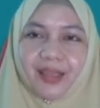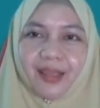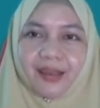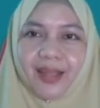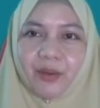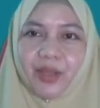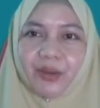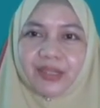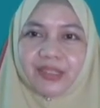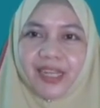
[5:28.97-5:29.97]
Then we
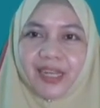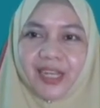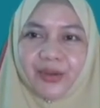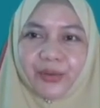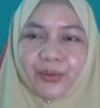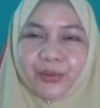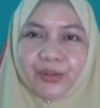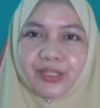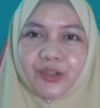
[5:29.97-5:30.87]
continue to